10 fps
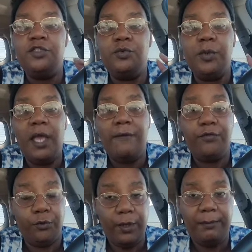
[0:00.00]
So we
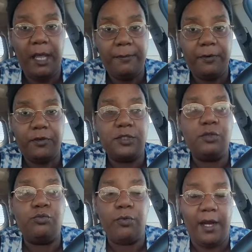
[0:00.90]
have three
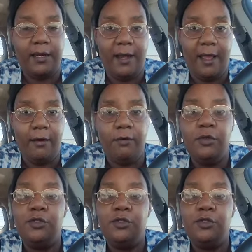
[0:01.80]
papers right now.